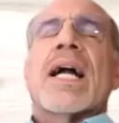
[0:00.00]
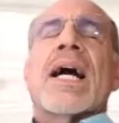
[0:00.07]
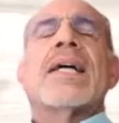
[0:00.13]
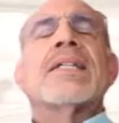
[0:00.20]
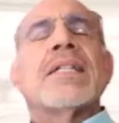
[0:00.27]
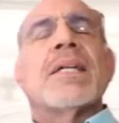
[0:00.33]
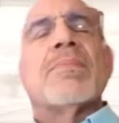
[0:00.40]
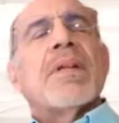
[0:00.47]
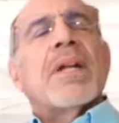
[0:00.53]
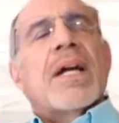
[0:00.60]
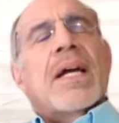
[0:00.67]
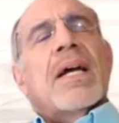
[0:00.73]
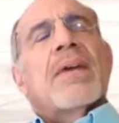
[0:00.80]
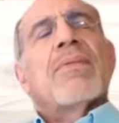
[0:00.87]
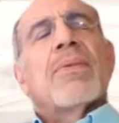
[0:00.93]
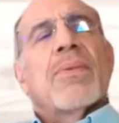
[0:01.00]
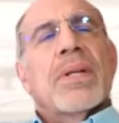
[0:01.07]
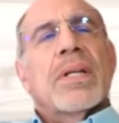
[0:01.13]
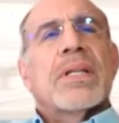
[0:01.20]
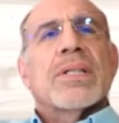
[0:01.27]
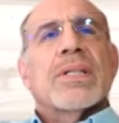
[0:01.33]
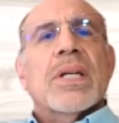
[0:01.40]
a concept that I haven't
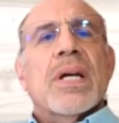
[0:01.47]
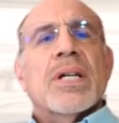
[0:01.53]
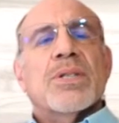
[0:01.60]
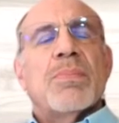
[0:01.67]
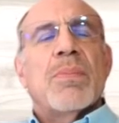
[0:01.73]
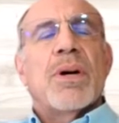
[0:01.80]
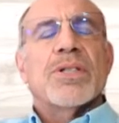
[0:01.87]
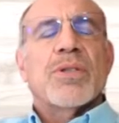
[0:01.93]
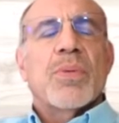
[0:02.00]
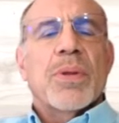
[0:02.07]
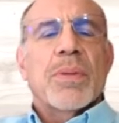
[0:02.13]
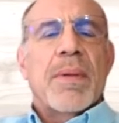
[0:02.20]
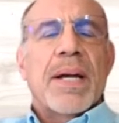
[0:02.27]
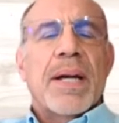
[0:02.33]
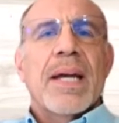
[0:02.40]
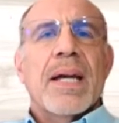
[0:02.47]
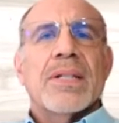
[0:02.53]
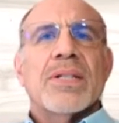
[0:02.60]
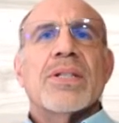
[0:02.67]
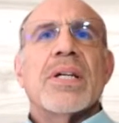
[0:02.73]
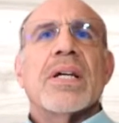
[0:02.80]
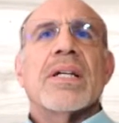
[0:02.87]
really discussed much with my
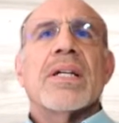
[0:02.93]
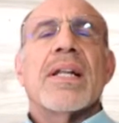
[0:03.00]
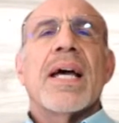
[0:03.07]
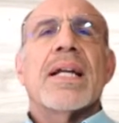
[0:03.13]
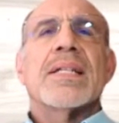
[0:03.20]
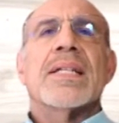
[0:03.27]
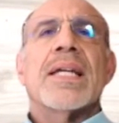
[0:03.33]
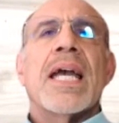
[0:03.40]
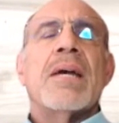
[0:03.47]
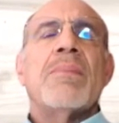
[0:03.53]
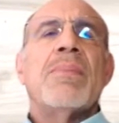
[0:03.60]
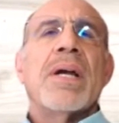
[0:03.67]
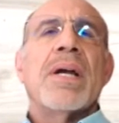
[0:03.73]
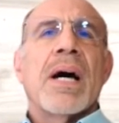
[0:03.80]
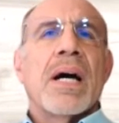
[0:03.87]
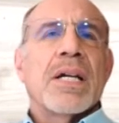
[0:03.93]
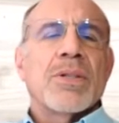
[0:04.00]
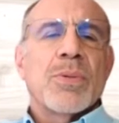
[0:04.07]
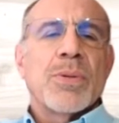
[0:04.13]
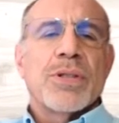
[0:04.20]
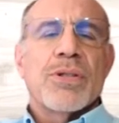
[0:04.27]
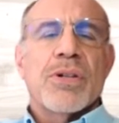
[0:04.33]
guest yet, and that is
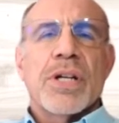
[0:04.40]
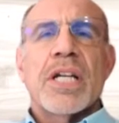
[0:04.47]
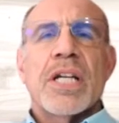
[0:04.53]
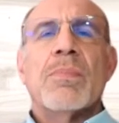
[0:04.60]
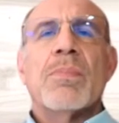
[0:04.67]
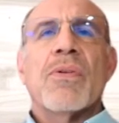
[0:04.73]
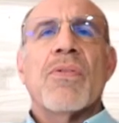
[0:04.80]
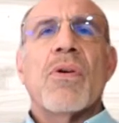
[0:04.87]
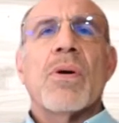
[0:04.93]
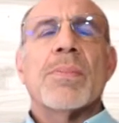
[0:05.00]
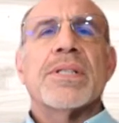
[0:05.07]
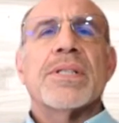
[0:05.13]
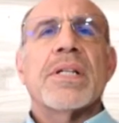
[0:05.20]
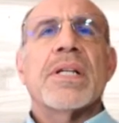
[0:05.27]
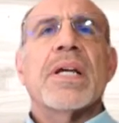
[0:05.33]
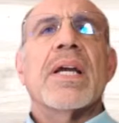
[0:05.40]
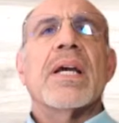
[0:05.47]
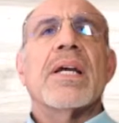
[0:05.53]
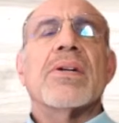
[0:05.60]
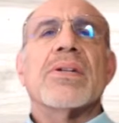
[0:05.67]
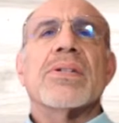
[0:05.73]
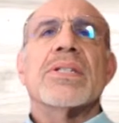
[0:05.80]
KPIs, which are key performance
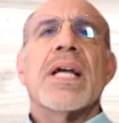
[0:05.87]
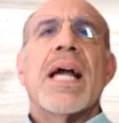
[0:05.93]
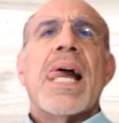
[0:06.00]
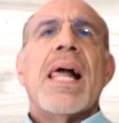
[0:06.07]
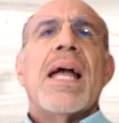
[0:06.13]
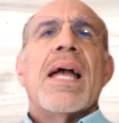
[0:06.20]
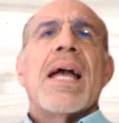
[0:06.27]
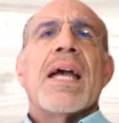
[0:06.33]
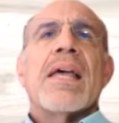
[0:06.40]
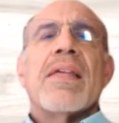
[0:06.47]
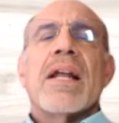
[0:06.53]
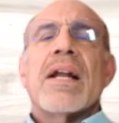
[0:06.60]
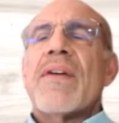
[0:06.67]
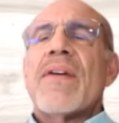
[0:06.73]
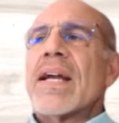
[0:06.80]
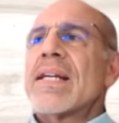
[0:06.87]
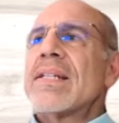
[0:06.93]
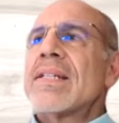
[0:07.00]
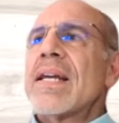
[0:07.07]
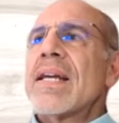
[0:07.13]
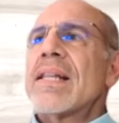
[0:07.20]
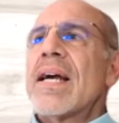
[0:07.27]
indicators. And then if I
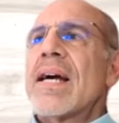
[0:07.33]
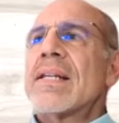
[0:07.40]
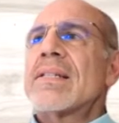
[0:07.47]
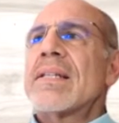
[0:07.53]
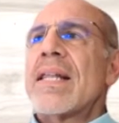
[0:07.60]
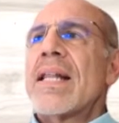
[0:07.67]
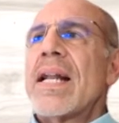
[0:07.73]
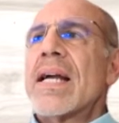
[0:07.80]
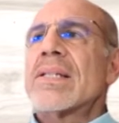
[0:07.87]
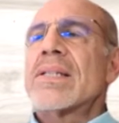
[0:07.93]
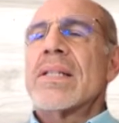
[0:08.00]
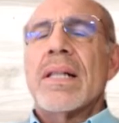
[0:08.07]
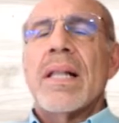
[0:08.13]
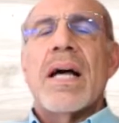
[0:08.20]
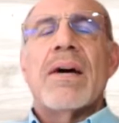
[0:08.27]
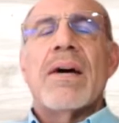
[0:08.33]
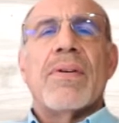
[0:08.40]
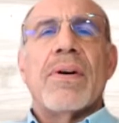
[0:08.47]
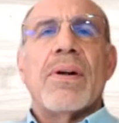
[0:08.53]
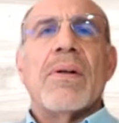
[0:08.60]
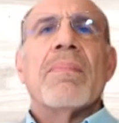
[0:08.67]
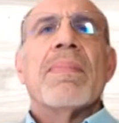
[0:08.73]
can take that to the next
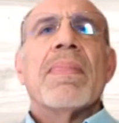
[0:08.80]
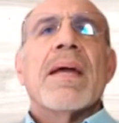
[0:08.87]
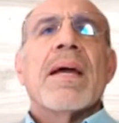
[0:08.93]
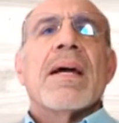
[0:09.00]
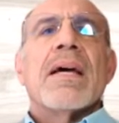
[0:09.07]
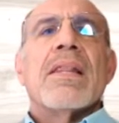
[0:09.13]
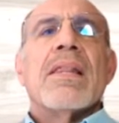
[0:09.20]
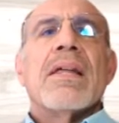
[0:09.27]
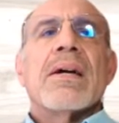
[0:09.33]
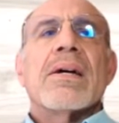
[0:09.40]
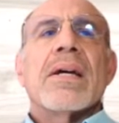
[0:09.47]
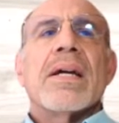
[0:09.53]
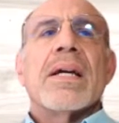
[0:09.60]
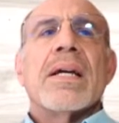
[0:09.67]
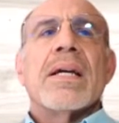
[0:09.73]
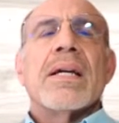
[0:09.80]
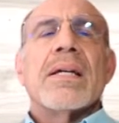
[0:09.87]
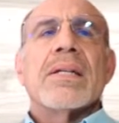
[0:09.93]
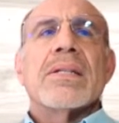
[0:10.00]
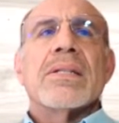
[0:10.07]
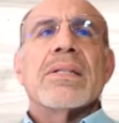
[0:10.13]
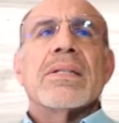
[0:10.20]
level, there
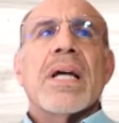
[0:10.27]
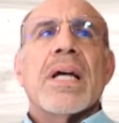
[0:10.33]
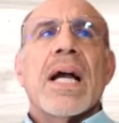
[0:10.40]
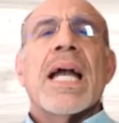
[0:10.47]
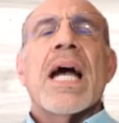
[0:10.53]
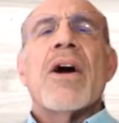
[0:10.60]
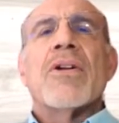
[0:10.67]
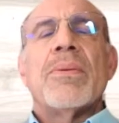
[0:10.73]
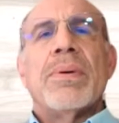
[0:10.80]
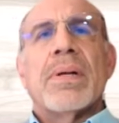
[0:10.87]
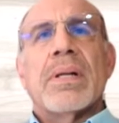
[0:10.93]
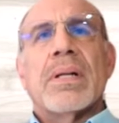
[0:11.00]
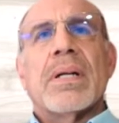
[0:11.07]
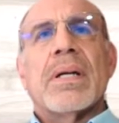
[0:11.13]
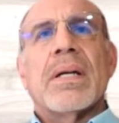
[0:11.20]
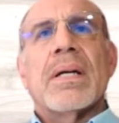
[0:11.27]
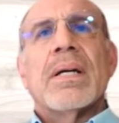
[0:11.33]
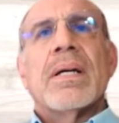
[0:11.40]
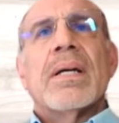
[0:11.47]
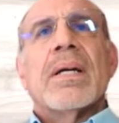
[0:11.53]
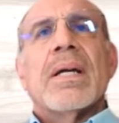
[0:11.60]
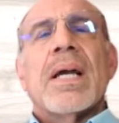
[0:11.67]
is accountability.
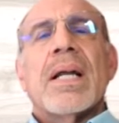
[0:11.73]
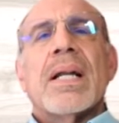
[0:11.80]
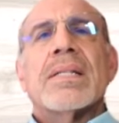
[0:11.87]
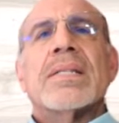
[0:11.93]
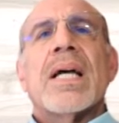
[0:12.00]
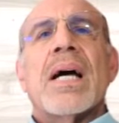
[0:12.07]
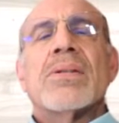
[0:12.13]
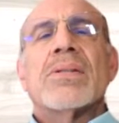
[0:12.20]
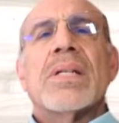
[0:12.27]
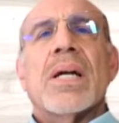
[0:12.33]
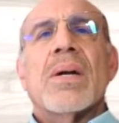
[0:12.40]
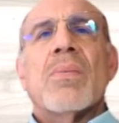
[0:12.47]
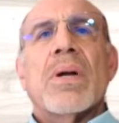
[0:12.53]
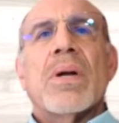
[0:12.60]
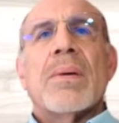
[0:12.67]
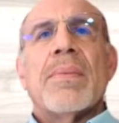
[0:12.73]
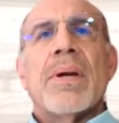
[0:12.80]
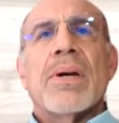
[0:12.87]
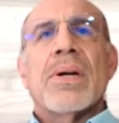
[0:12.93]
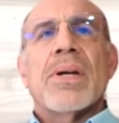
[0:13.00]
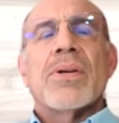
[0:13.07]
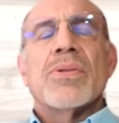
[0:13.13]
And it sounds like what I'm
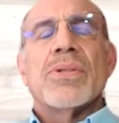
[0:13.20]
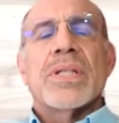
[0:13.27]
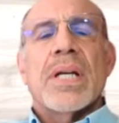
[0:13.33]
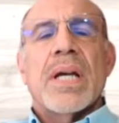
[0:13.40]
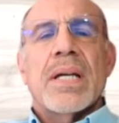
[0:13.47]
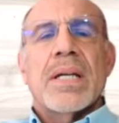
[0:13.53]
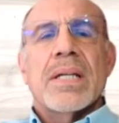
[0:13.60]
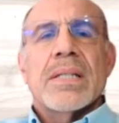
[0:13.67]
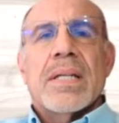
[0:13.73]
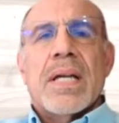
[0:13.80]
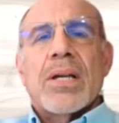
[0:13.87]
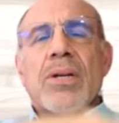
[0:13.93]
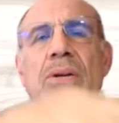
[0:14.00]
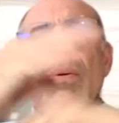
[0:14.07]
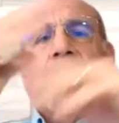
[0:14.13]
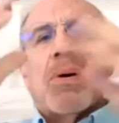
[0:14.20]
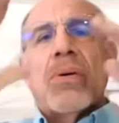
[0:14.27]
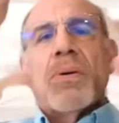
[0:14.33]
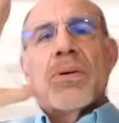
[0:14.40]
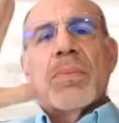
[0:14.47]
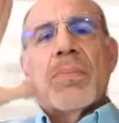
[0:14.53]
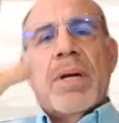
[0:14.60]
hearing you say is that you
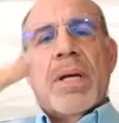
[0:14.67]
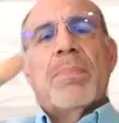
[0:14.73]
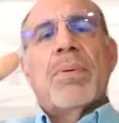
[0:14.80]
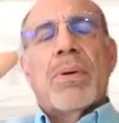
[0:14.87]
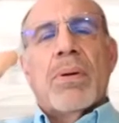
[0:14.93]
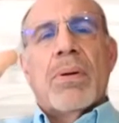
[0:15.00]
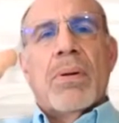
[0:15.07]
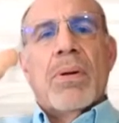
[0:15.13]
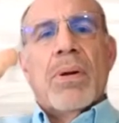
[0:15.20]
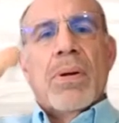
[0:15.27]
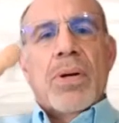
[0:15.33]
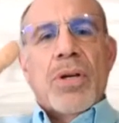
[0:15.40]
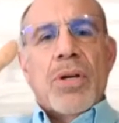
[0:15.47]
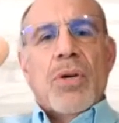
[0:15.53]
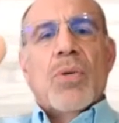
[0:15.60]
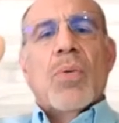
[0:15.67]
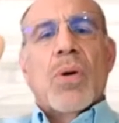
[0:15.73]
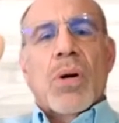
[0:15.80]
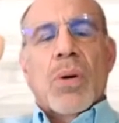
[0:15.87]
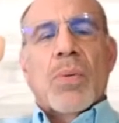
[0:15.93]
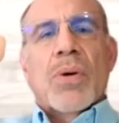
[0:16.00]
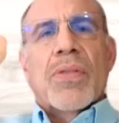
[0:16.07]
hold the people you
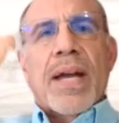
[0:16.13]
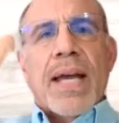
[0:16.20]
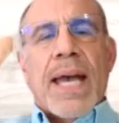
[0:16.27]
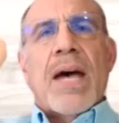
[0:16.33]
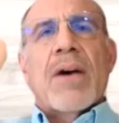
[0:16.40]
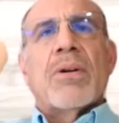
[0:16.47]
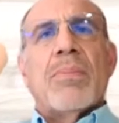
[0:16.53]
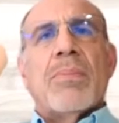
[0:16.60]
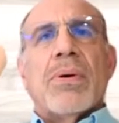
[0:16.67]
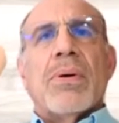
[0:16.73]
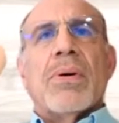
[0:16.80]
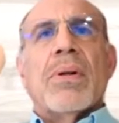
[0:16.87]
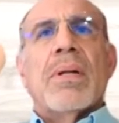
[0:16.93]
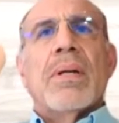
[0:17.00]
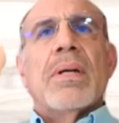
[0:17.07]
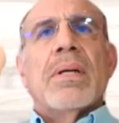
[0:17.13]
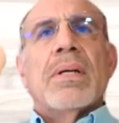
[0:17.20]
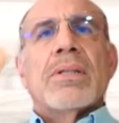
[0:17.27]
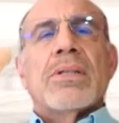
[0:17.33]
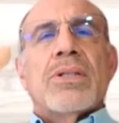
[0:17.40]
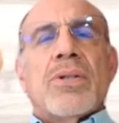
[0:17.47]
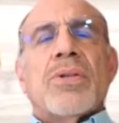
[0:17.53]
work with accountable
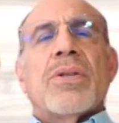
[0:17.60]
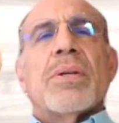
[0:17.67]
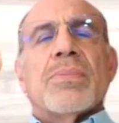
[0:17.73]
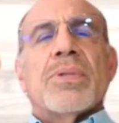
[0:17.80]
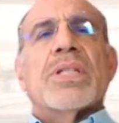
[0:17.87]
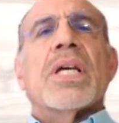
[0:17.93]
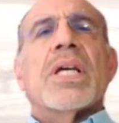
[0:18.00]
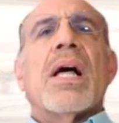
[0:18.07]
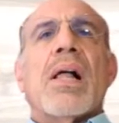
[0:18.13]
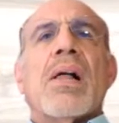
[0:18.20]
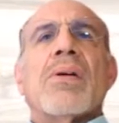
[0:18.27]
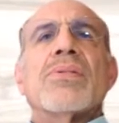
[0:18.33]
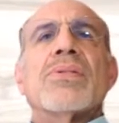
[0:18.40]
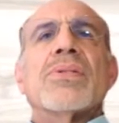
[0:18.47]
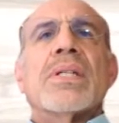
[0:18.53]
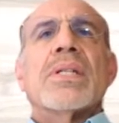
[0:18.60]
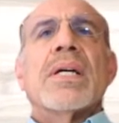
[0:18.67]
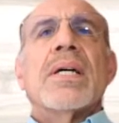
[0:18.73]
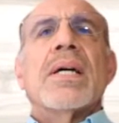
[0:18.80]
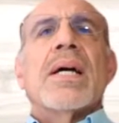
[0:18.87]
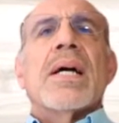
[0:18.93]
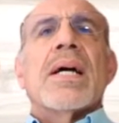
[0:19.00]
to themselves.
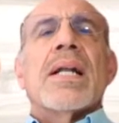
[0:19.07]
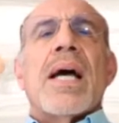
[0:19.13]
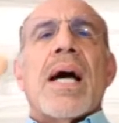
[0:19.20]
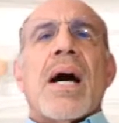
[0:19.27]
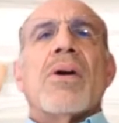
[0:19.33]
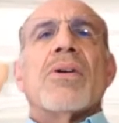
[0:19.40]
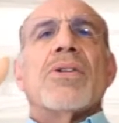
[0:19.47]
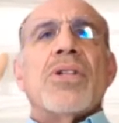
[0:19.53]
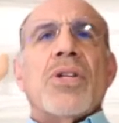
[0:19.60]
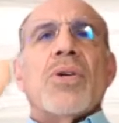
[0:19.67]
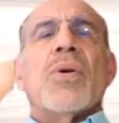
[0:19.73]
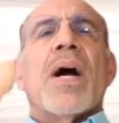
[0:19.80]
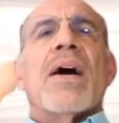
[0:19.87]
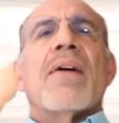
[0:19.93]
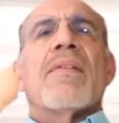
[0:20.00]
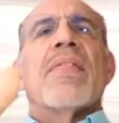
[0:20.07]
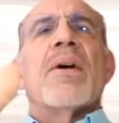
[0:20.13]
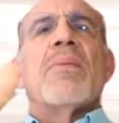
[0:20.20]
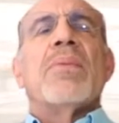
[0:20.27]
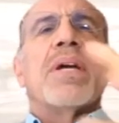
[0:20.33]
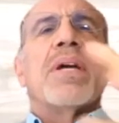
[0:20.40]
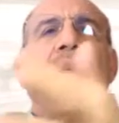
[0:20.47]
Now, do you have
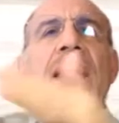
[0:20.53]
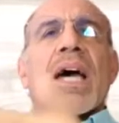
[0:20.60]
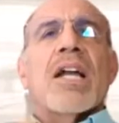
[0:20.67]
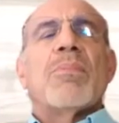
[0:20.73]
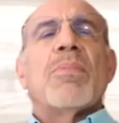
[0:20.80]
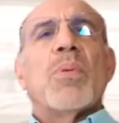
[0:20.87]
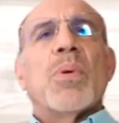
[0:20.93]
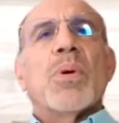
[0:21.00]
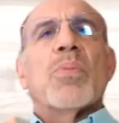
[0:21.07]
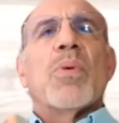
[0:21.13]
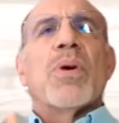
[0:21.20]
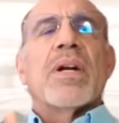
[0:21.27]
them be accountable with